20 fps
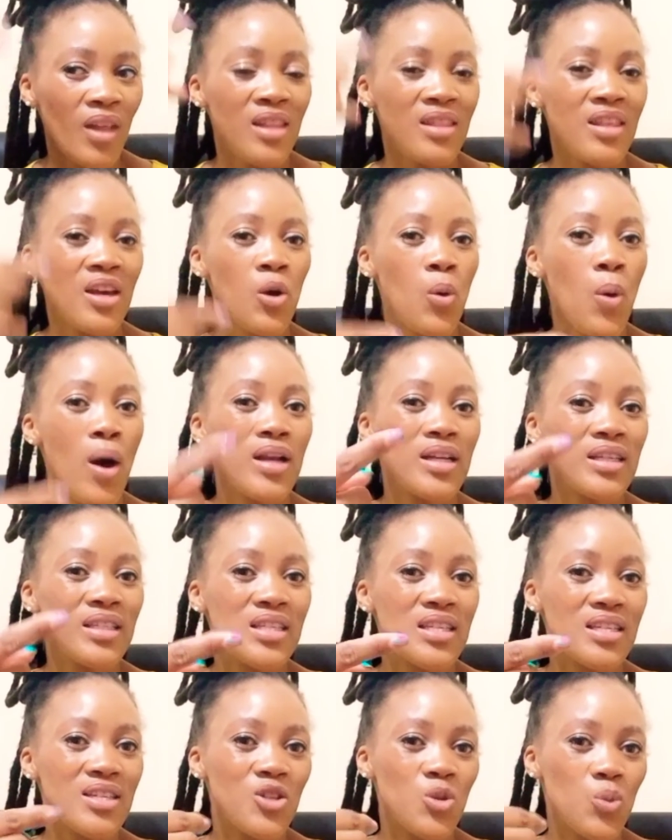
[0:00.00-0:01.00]
the
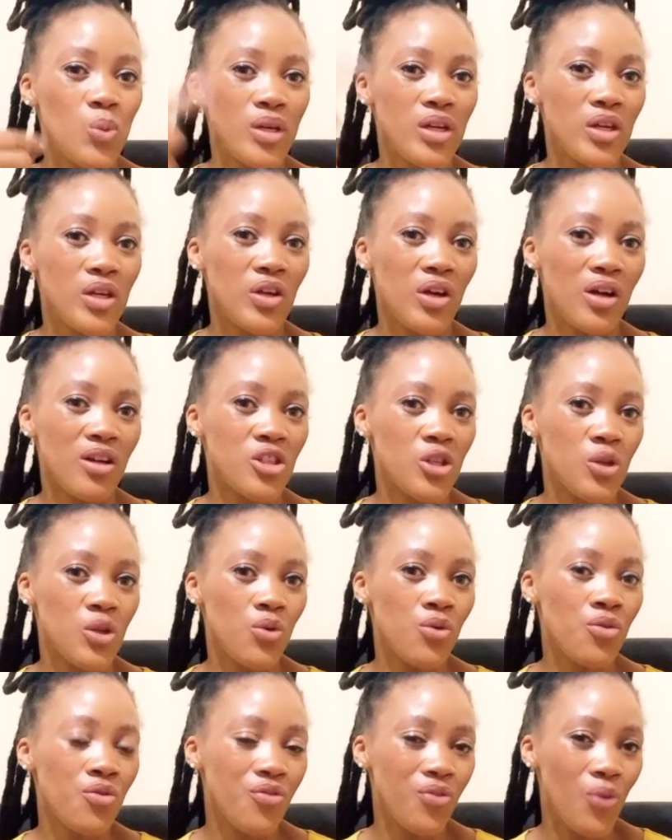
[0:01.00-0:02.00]
qualities we girls
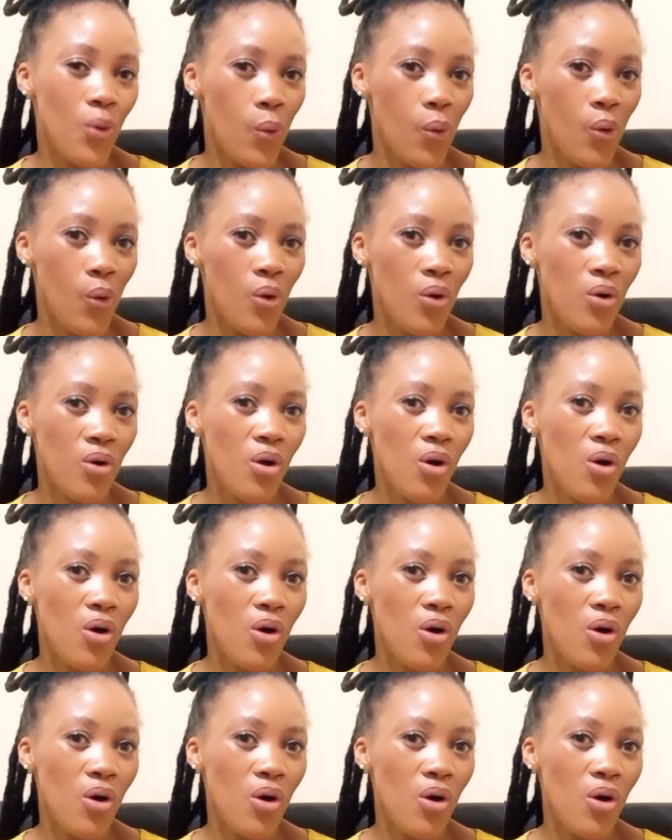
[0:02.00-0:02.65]
look for,